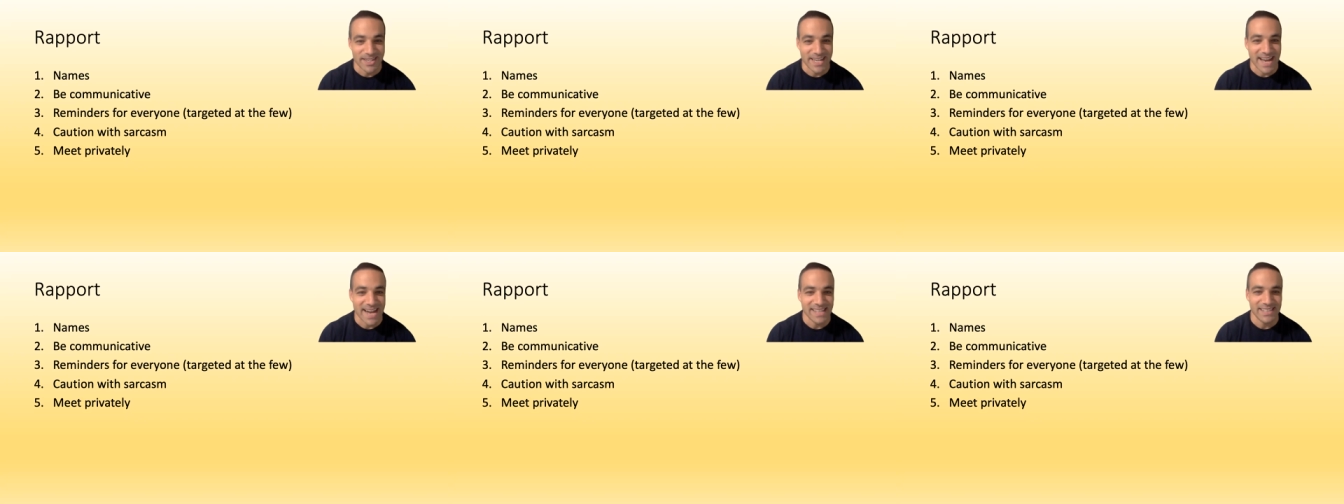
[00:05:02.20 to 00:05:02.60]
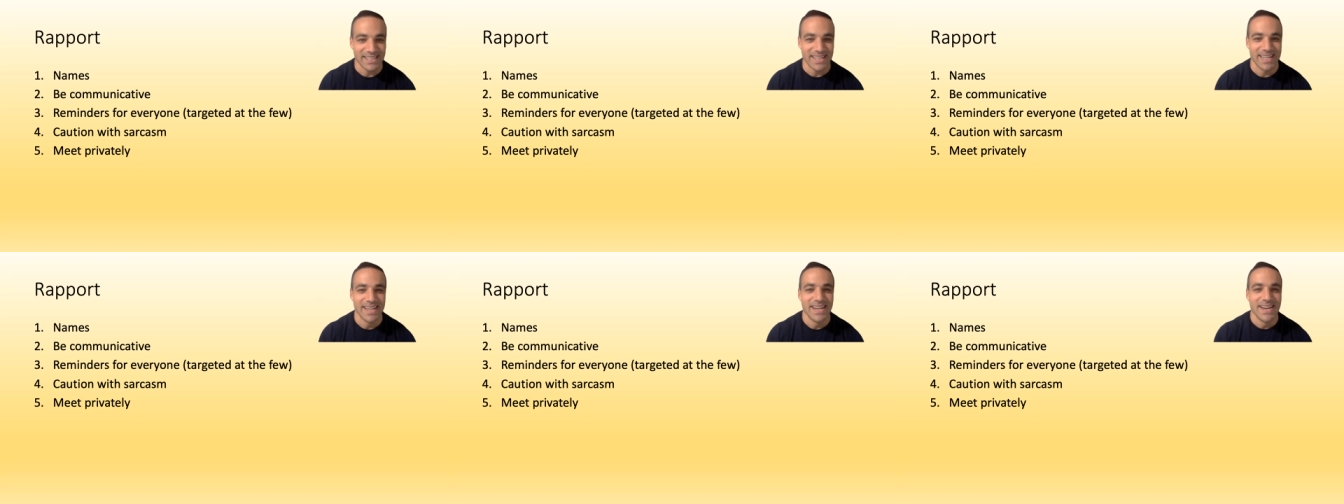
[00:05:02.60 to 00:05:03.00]

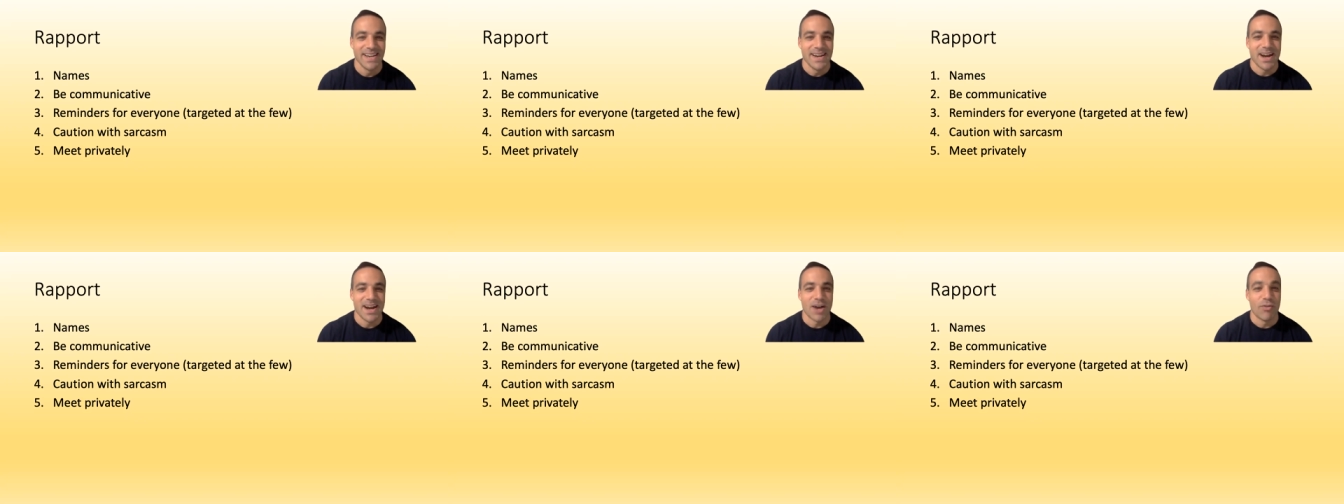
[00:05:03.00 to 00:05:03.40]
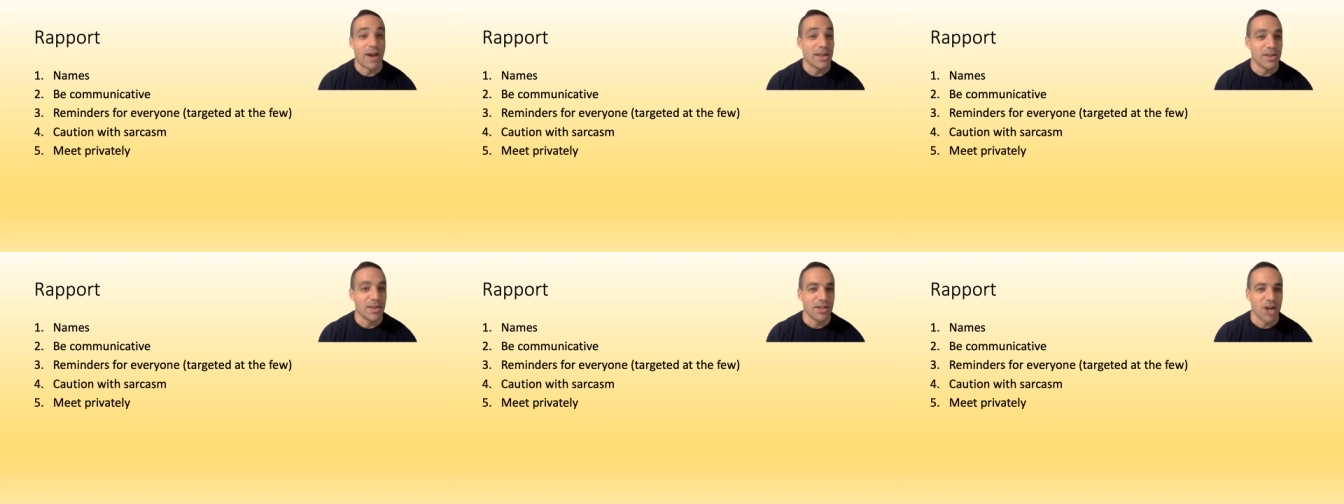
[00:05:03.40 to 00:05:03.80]
task, uh,
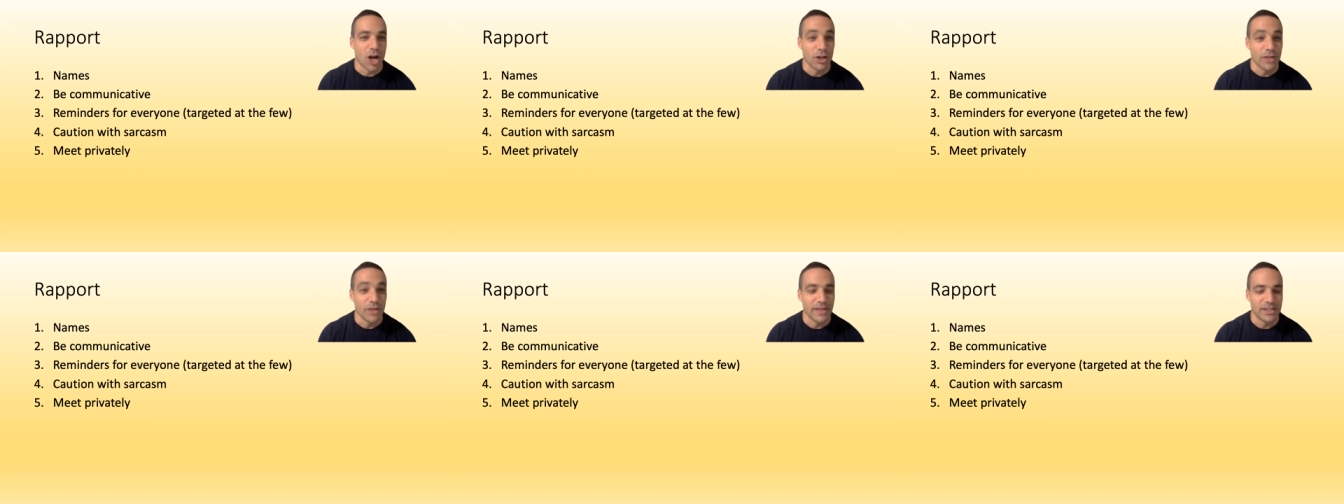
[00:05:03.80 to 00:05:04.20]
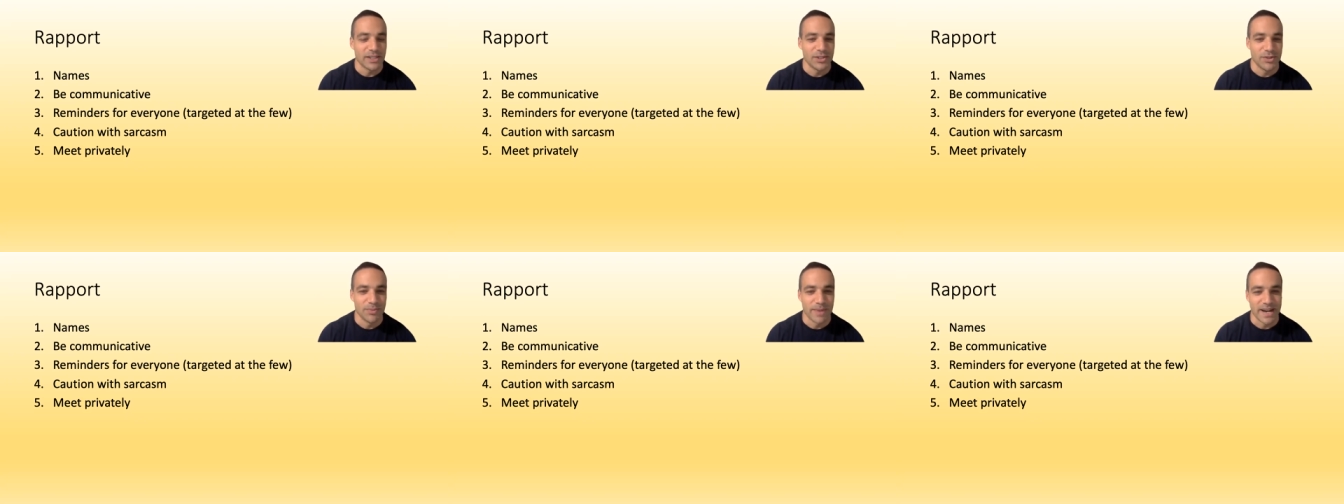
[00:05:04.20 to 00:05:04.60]
rather than call out that
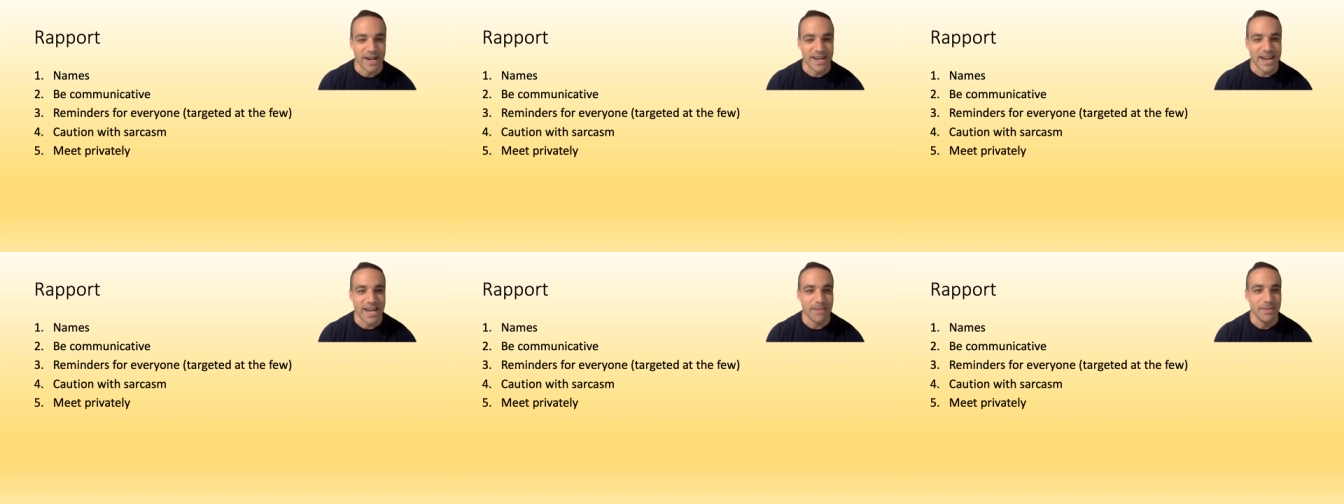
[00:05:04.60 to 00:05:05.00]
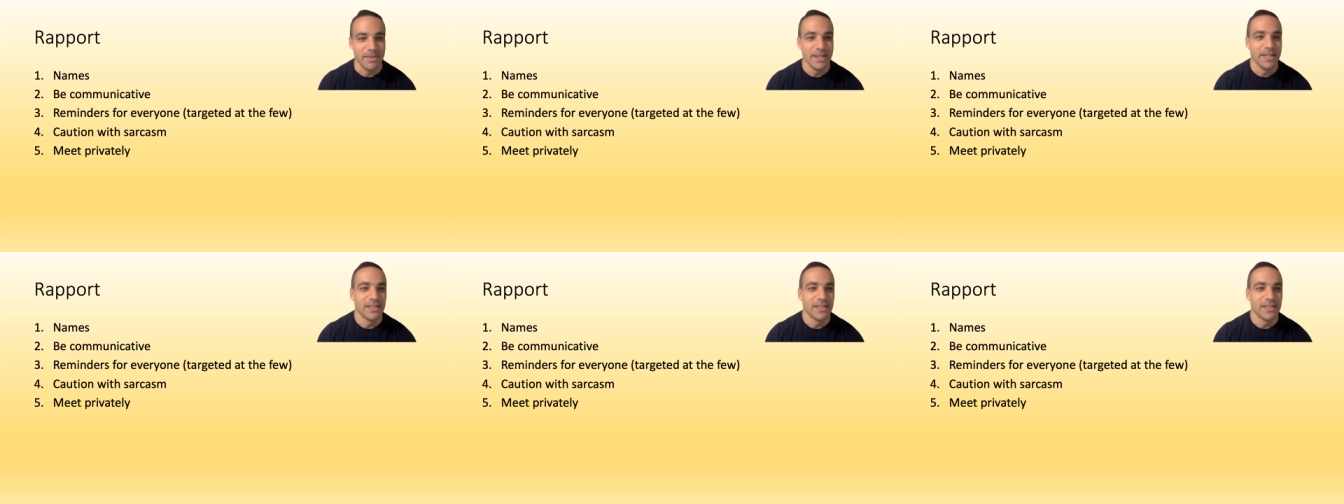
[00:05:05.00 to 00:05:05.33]
student by name,